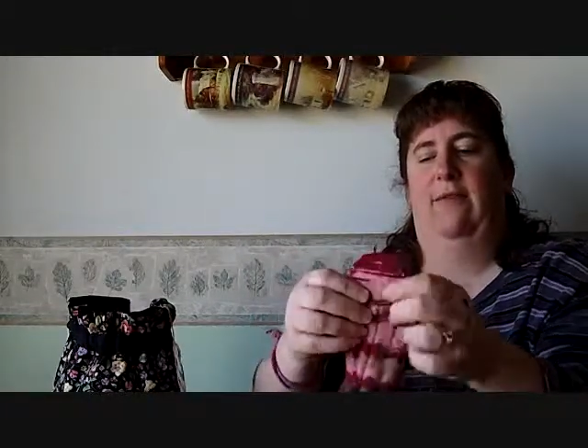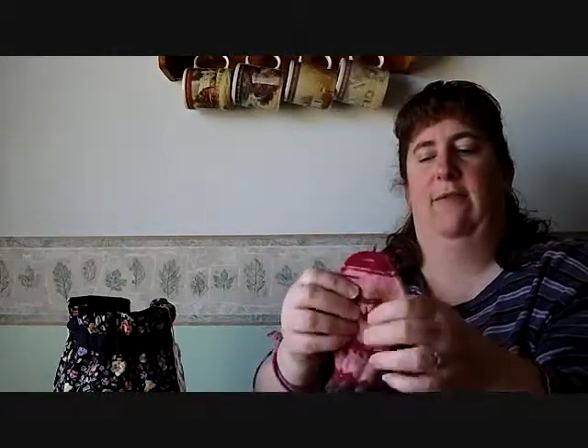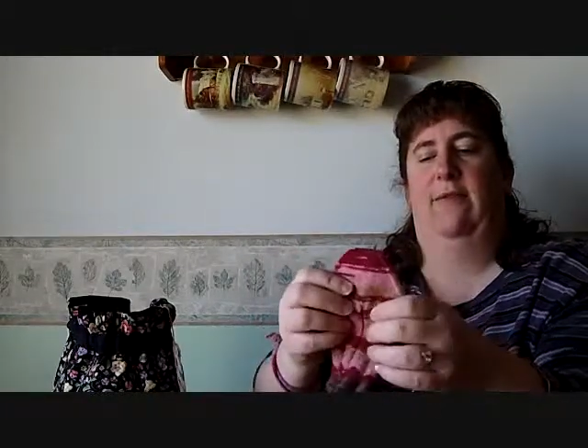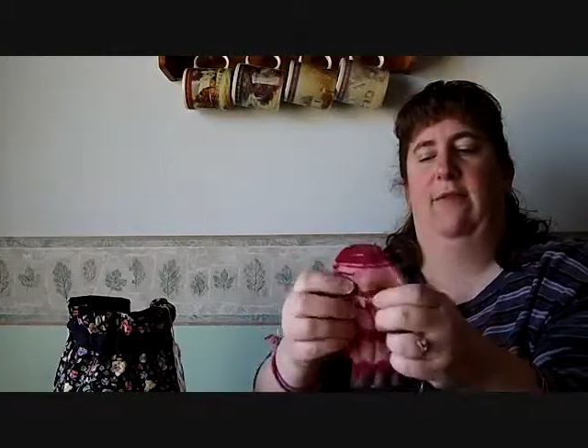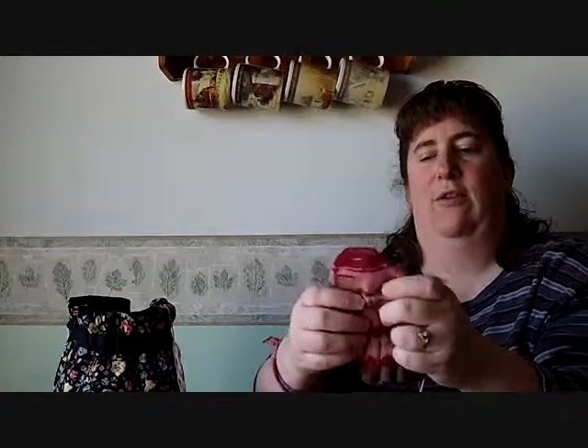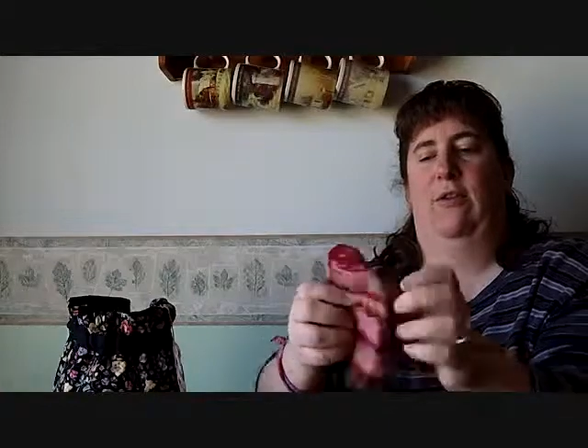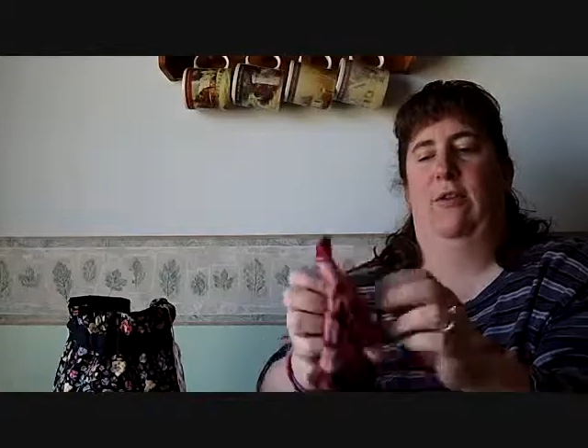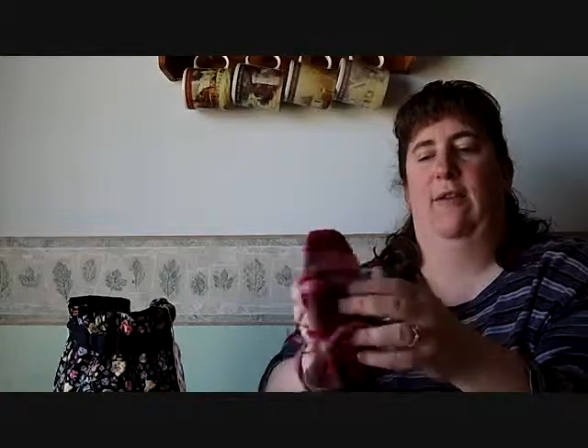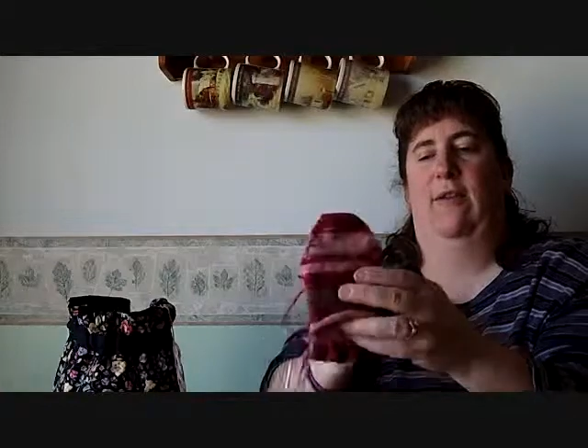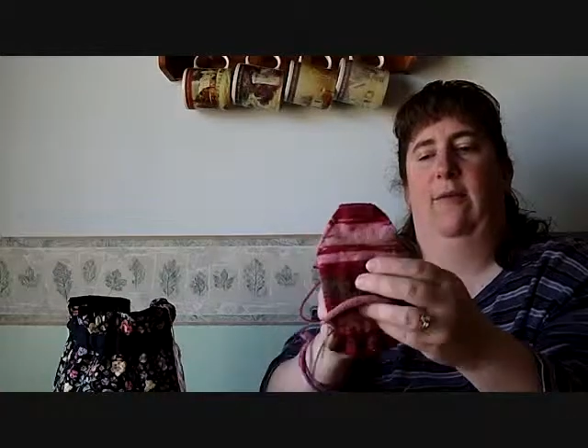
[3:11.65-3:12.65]
If you turn
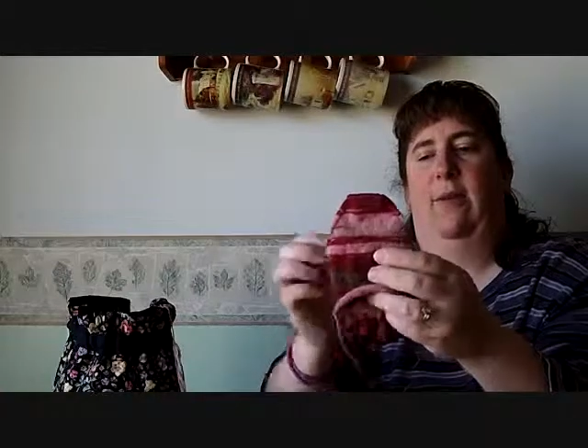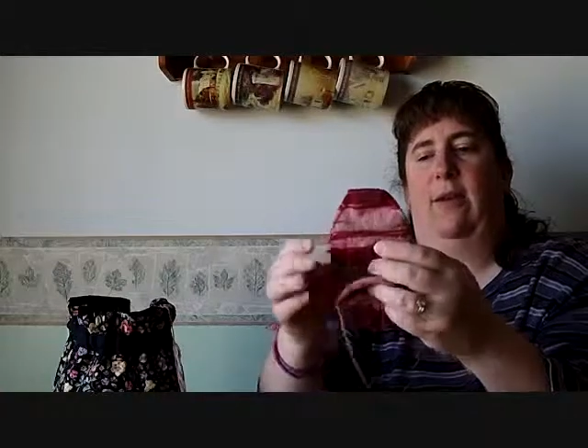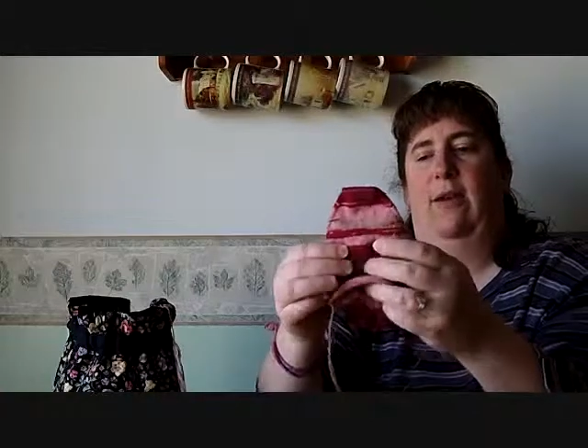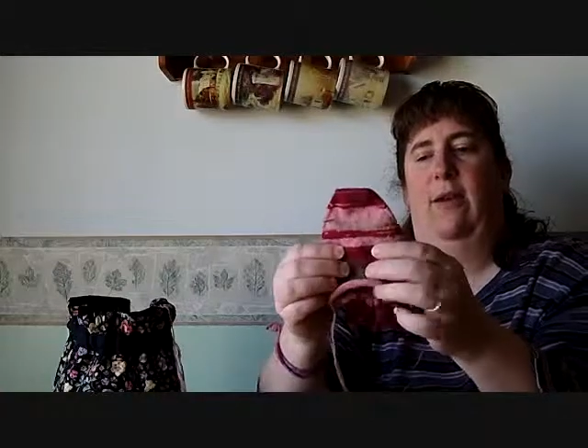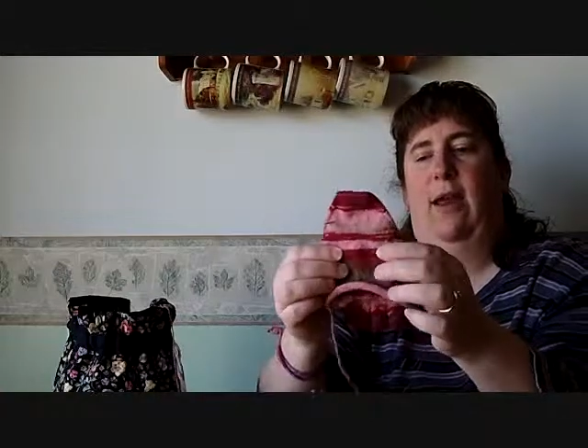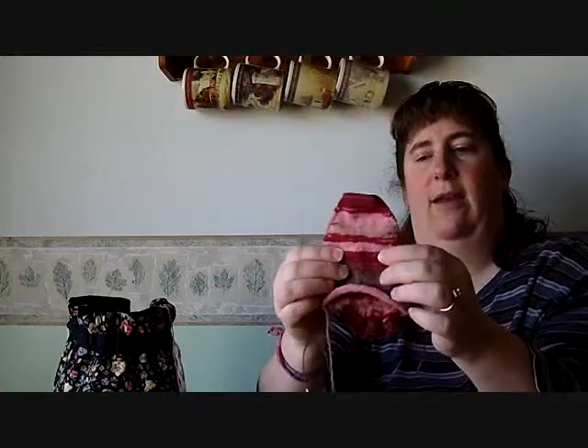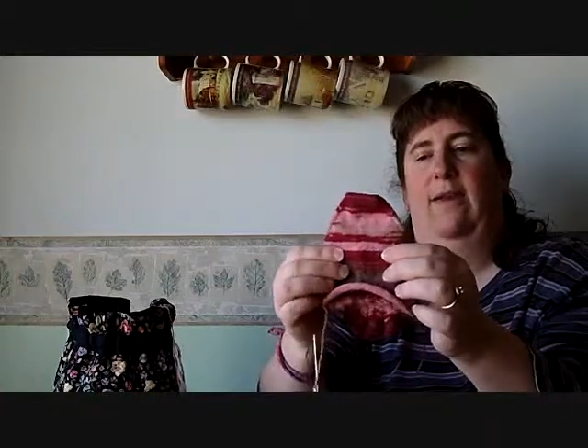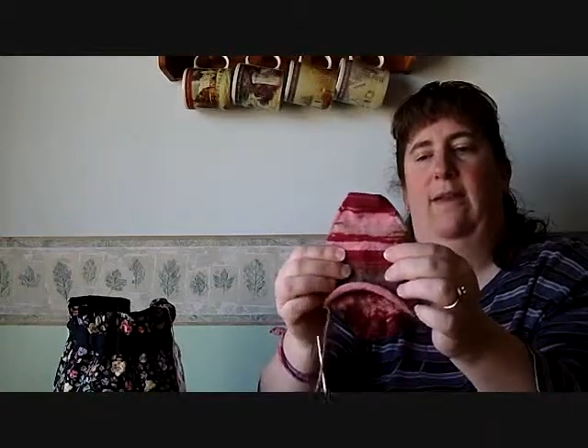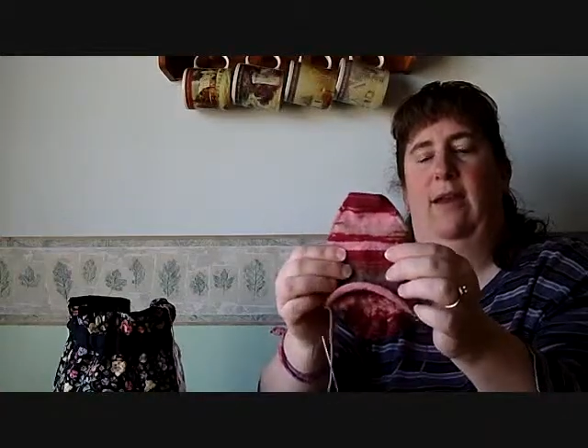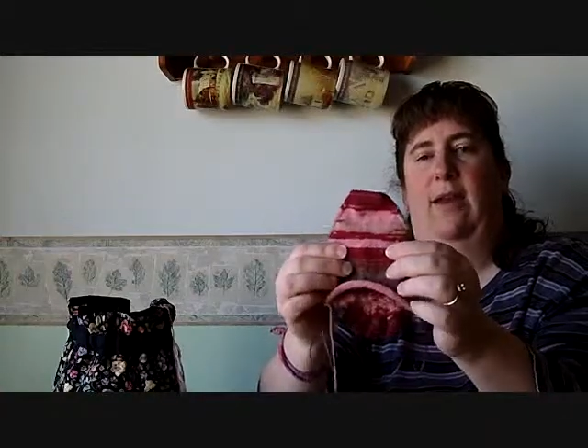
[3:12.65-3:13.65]
it this way, you can kind of
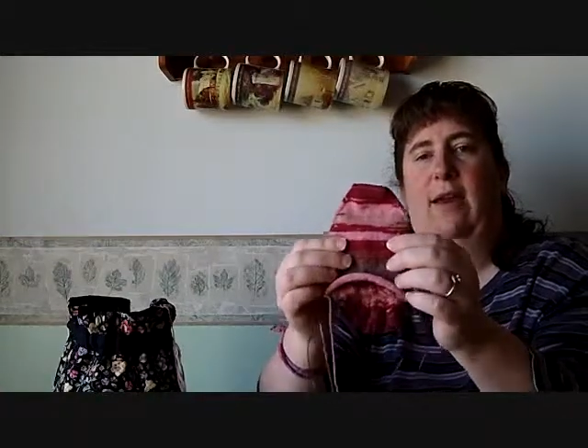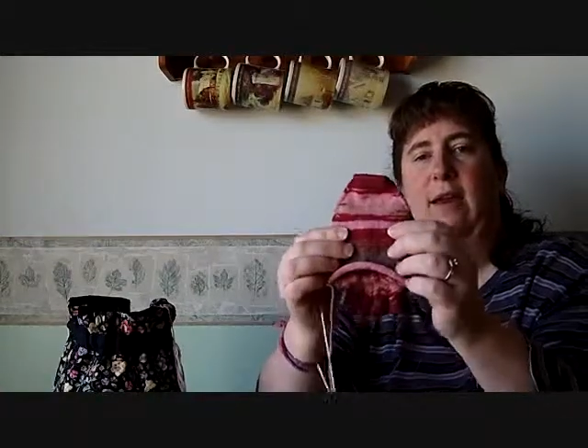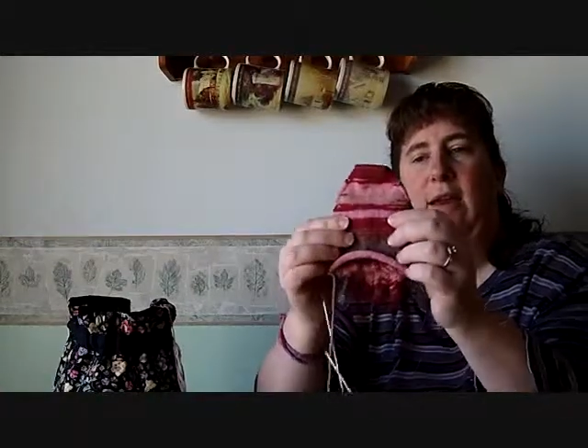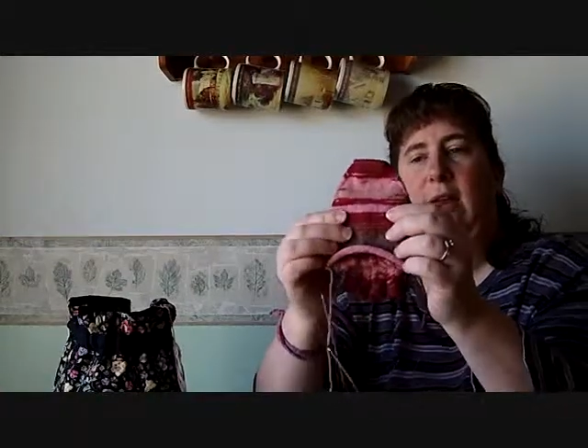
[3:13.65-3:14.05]
see.